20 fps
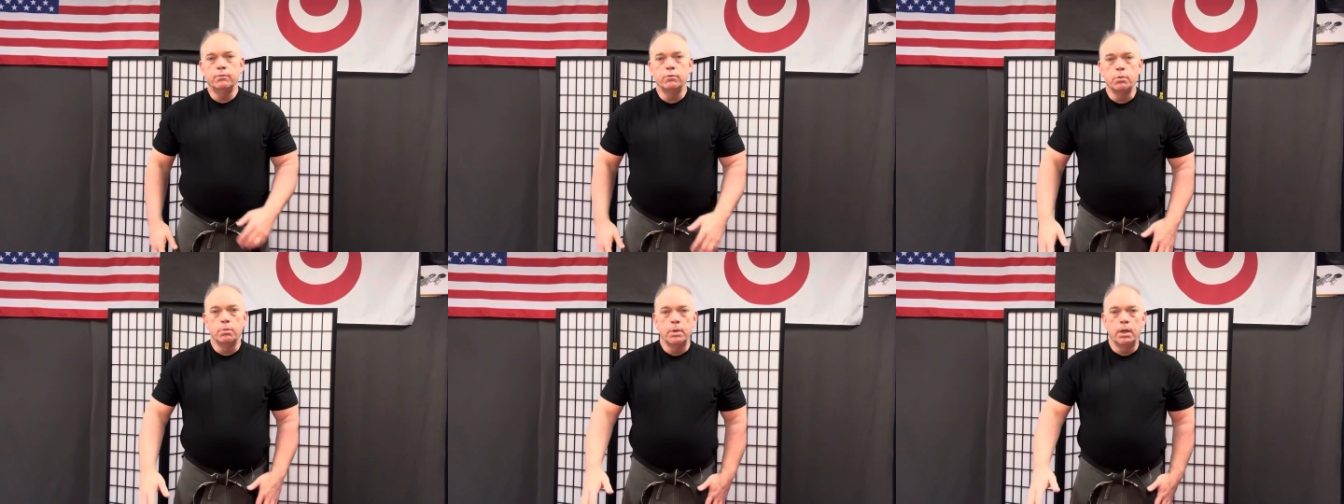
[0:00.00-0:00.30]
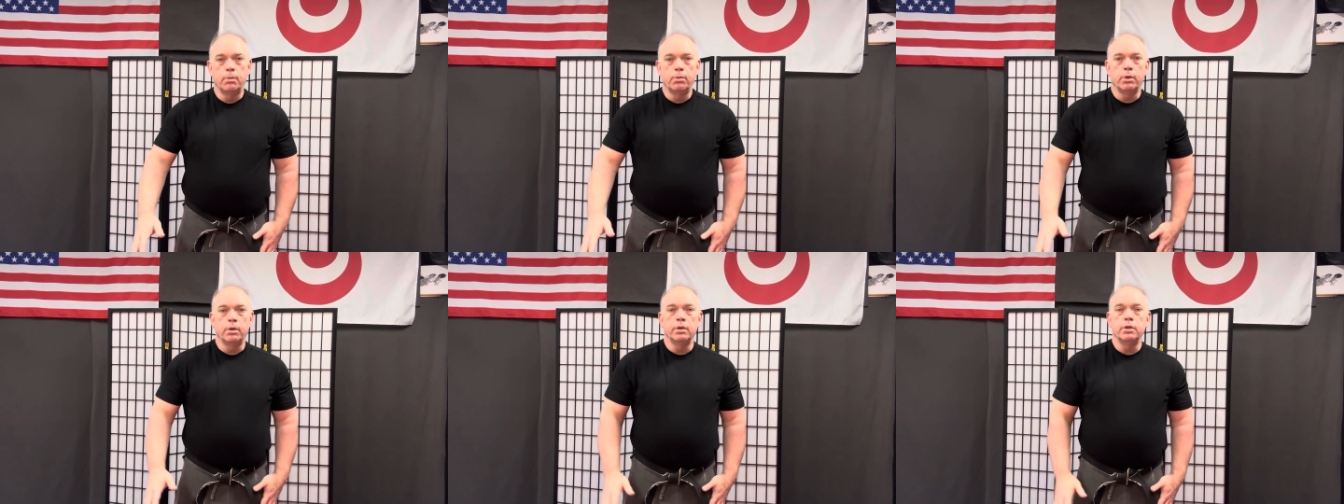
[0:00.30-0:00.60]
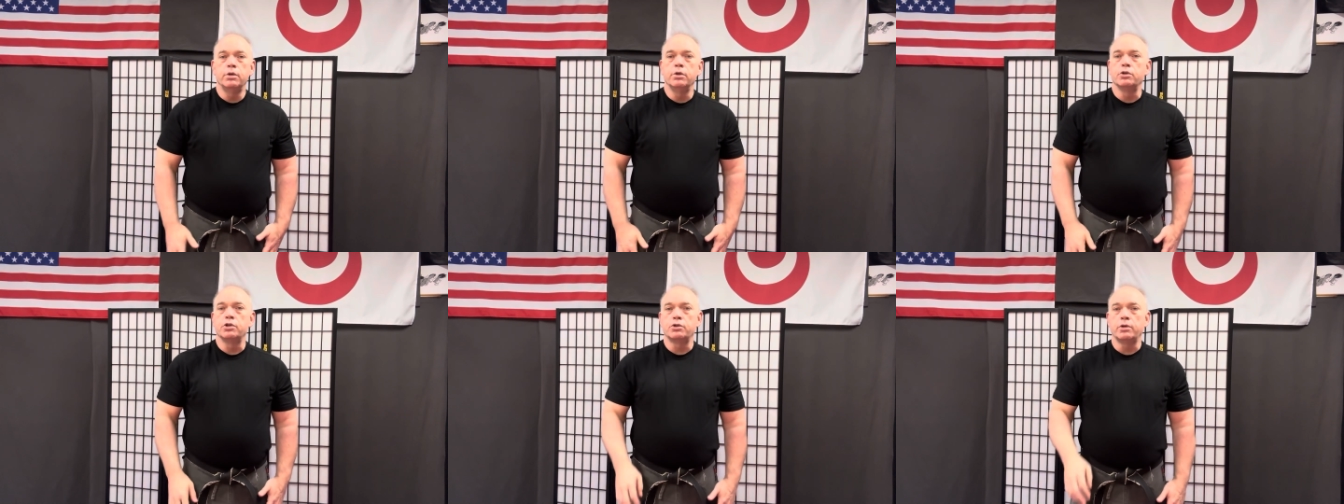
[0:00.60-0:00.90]
Remember,
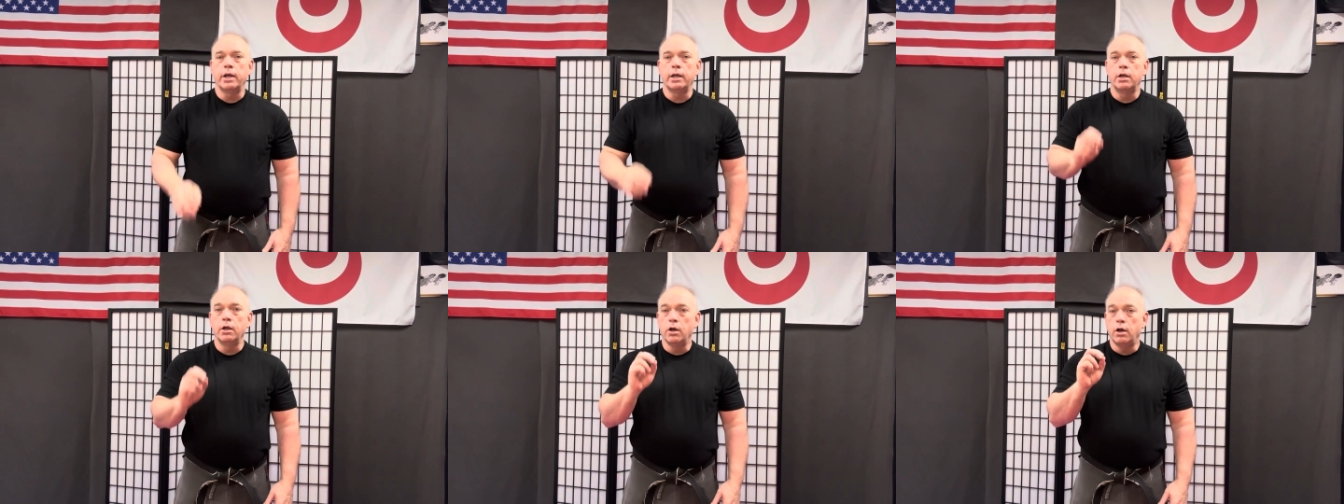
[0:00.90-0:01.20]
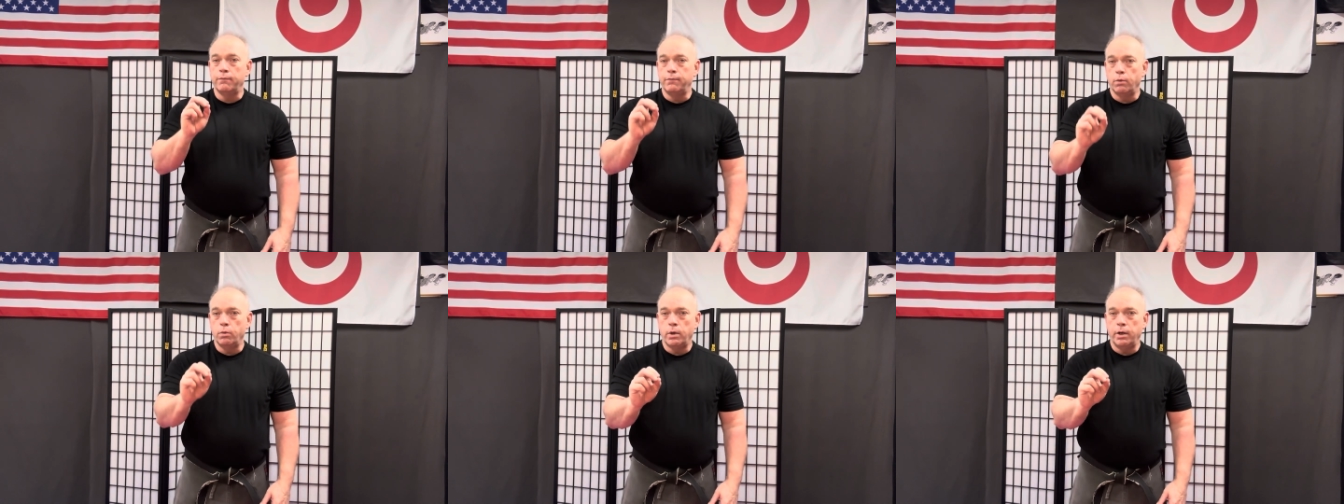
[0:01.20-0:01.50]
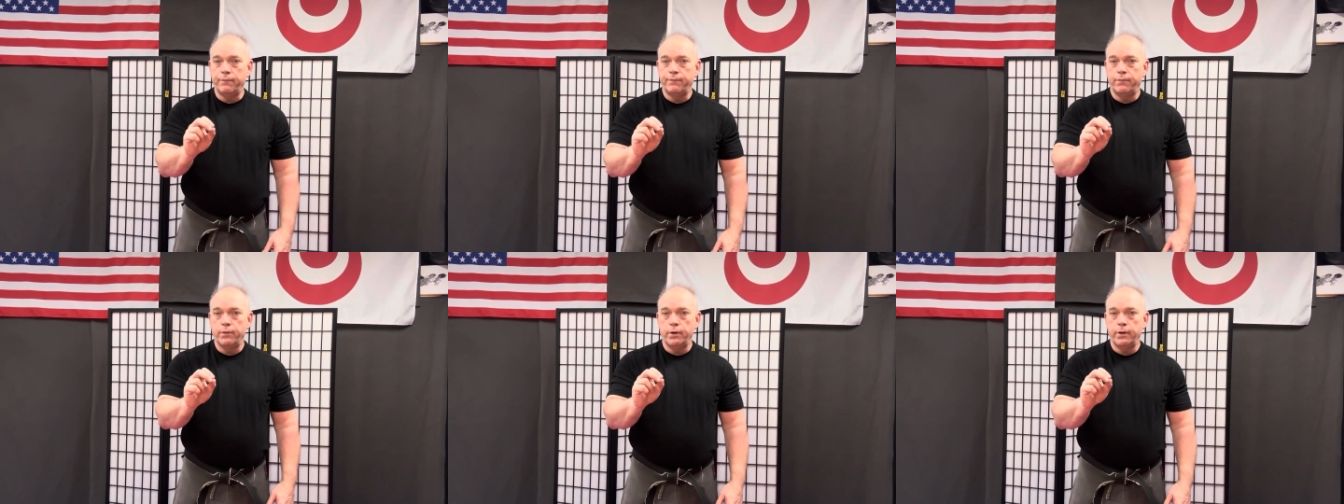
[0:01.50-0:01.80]
you're striking off of
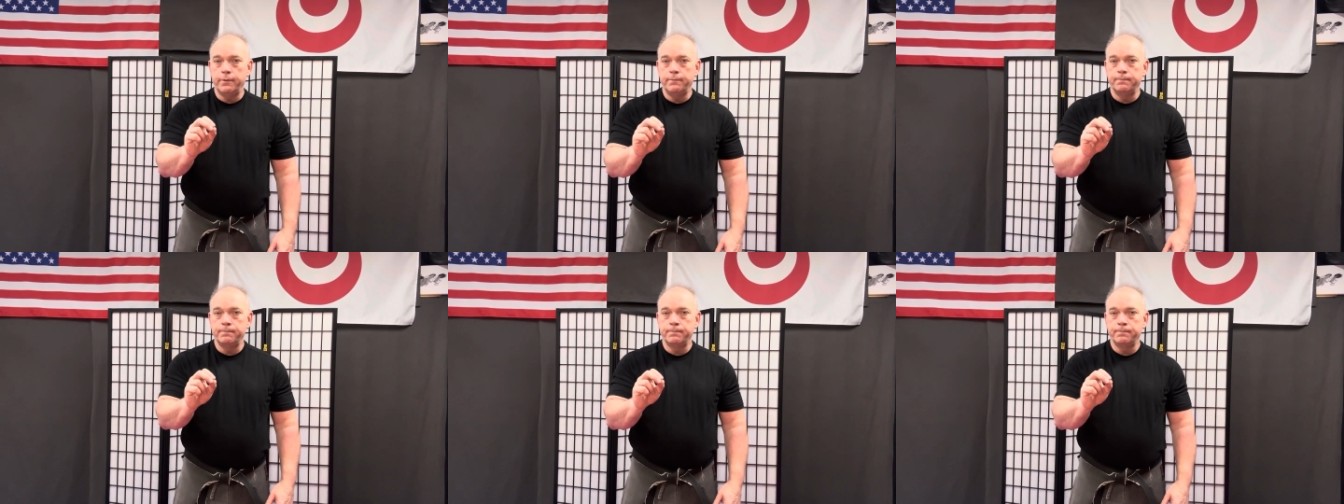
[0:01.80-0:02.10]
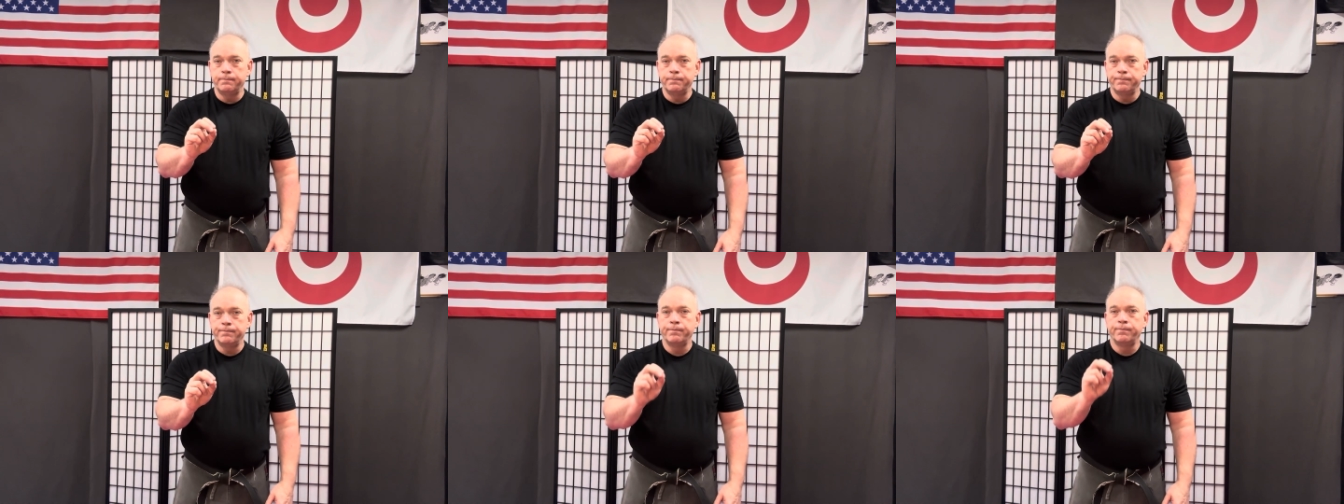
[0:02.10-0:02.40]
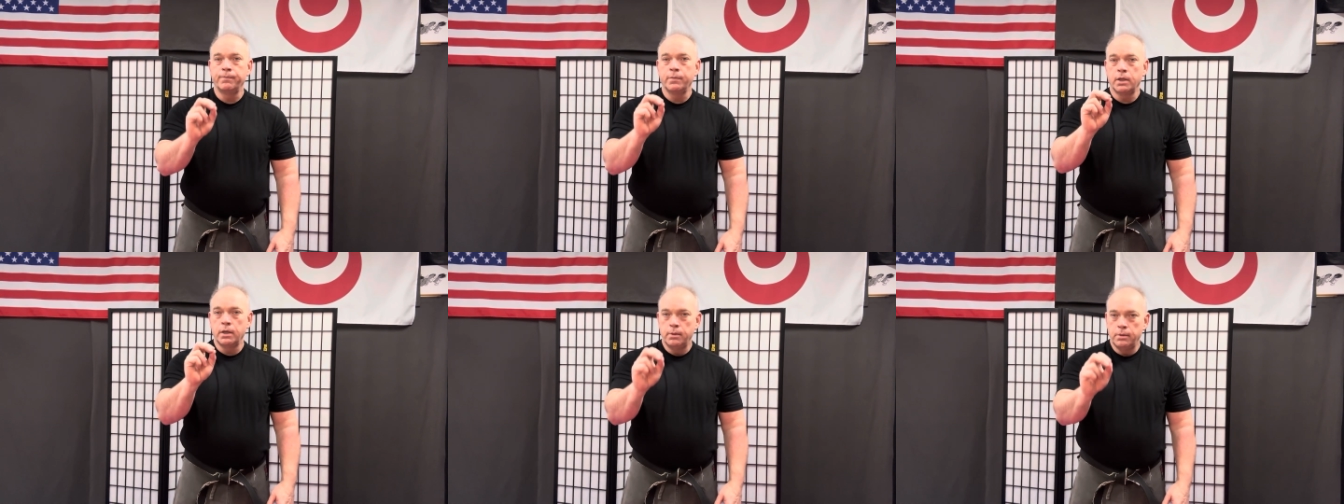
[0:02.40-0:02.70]
what foot?
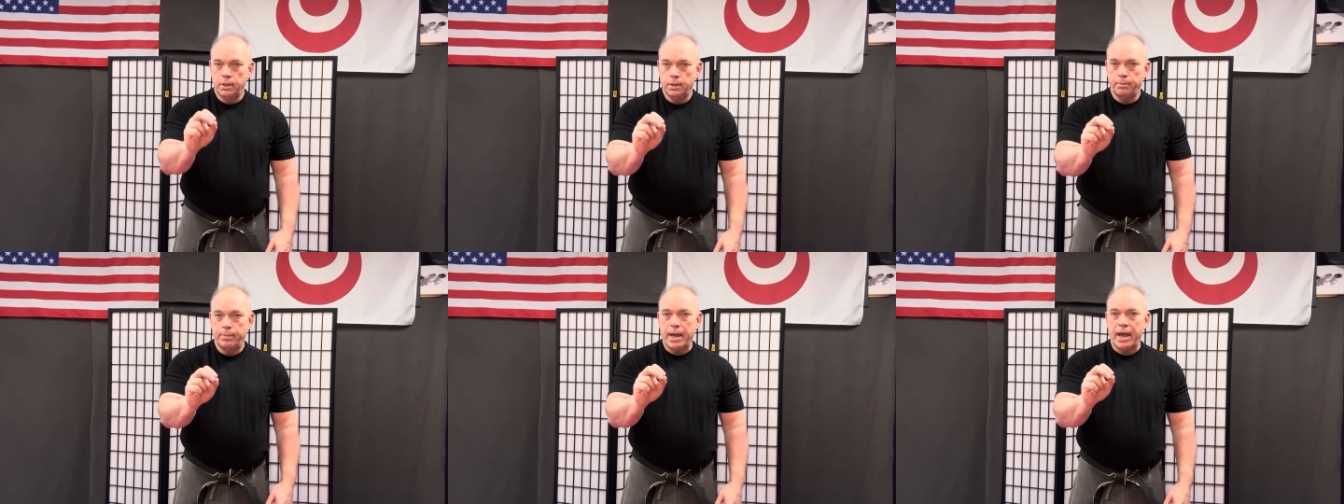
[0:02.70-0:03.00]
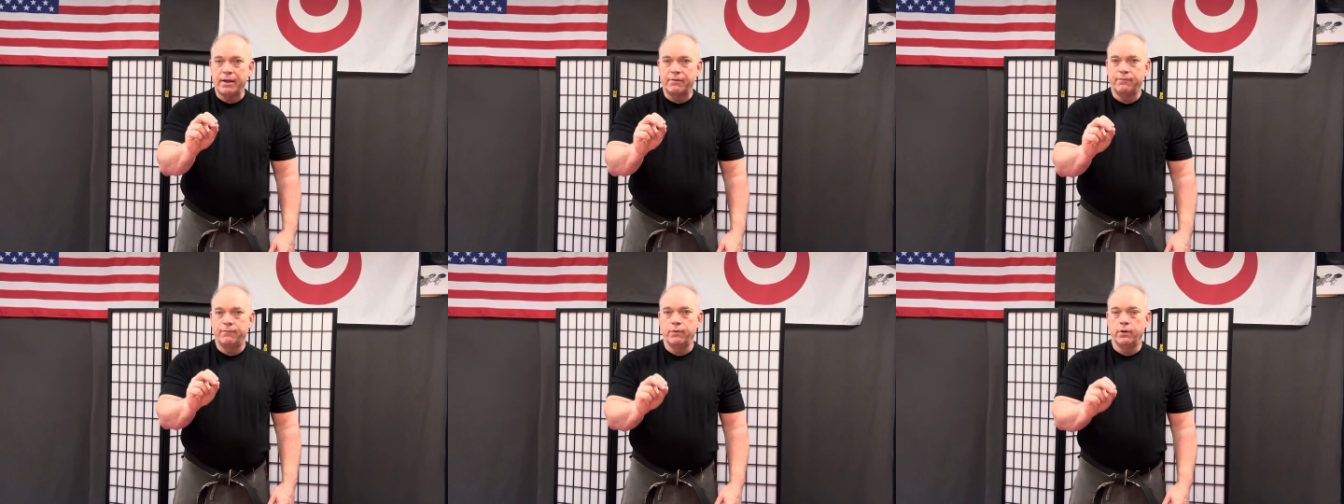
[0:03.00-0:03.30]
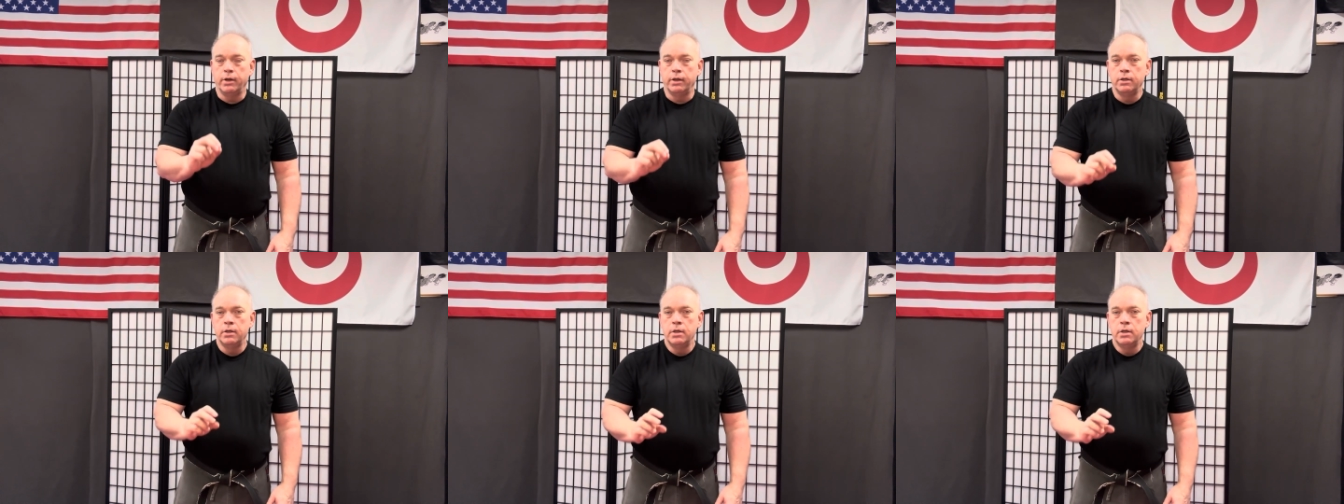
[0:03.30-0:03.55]
the back foot.